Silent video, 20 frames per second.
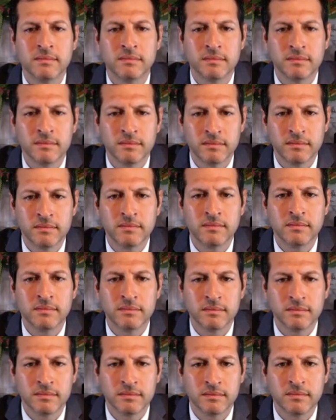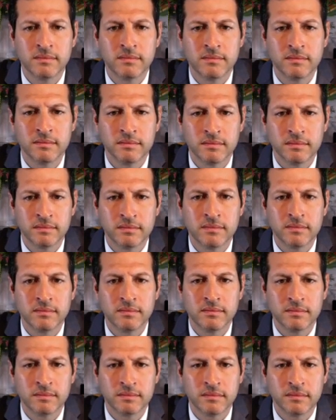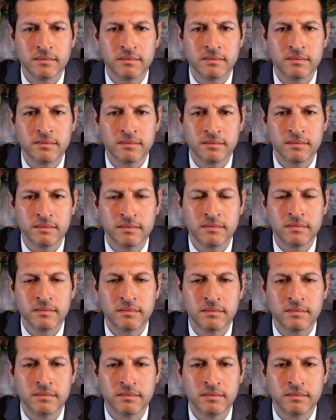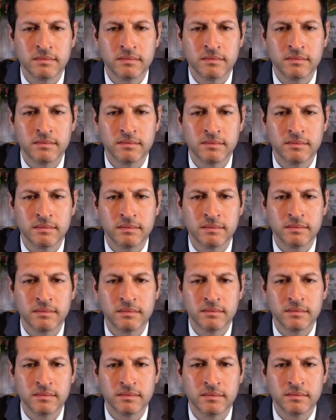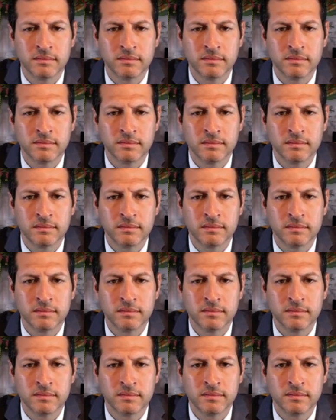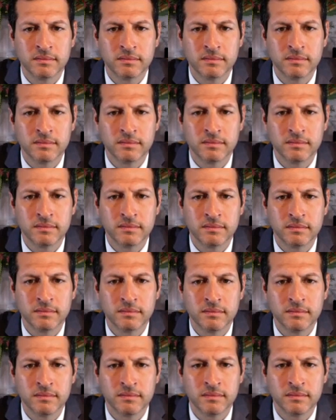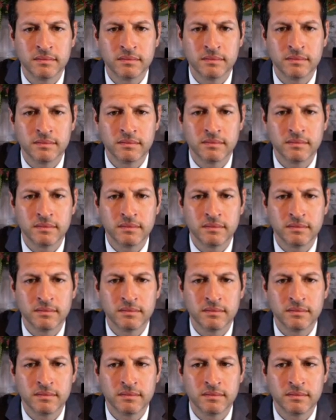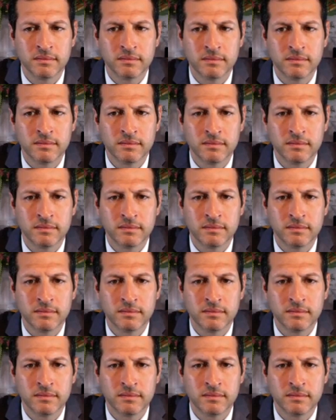(not speaking)